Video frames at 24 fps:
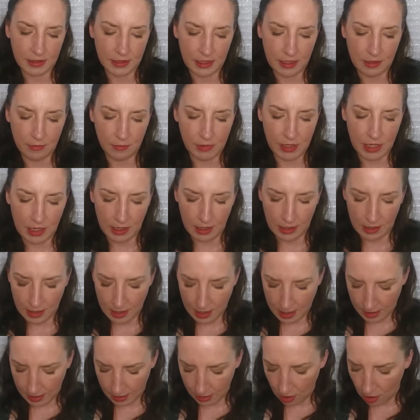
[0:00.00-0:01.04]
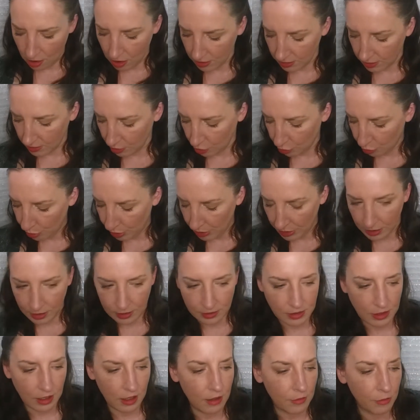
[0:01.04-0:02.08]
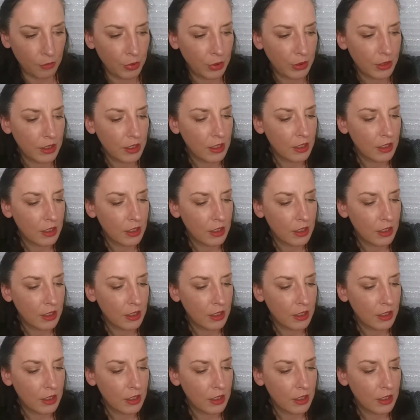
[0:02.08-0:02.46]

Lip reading: same day, I also picked up